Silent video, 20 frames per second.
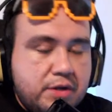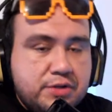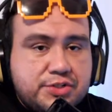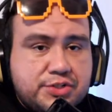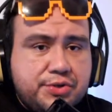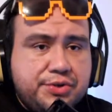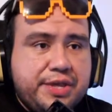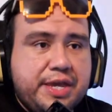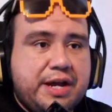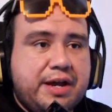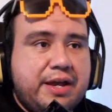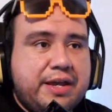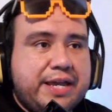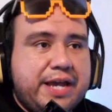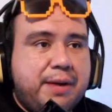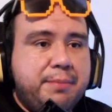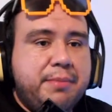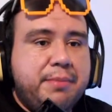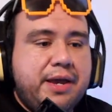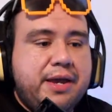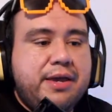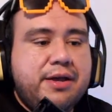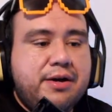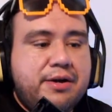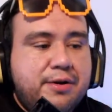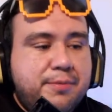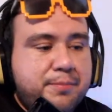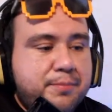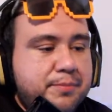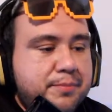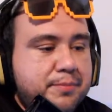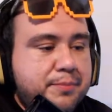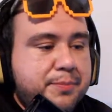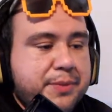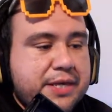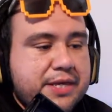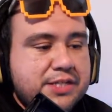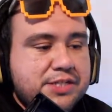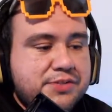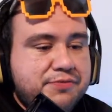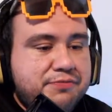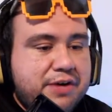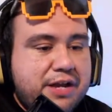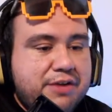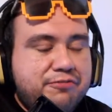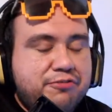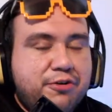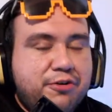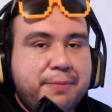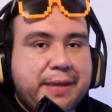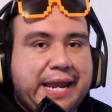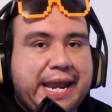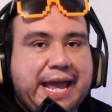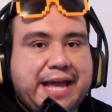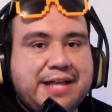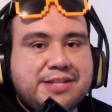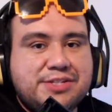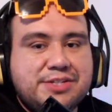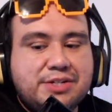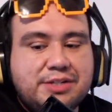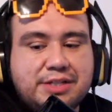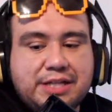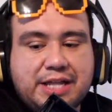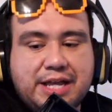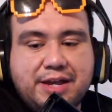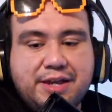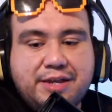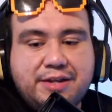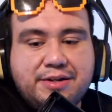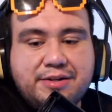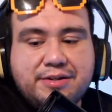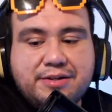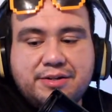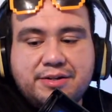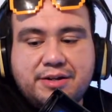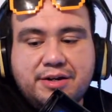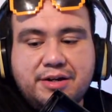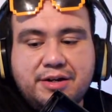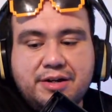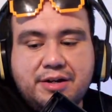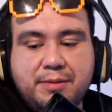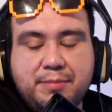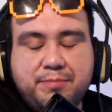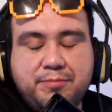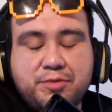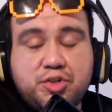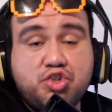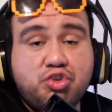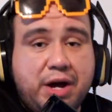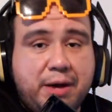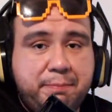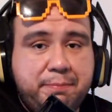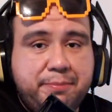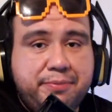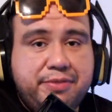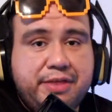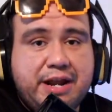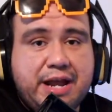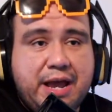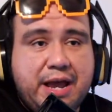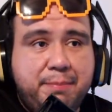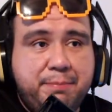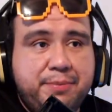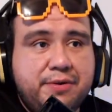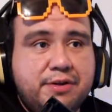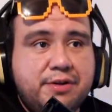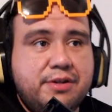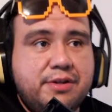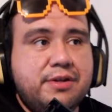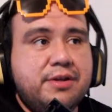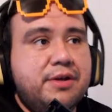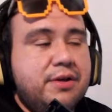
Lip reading: So yeah, I got my PS5 from an Ants Online drop that happened.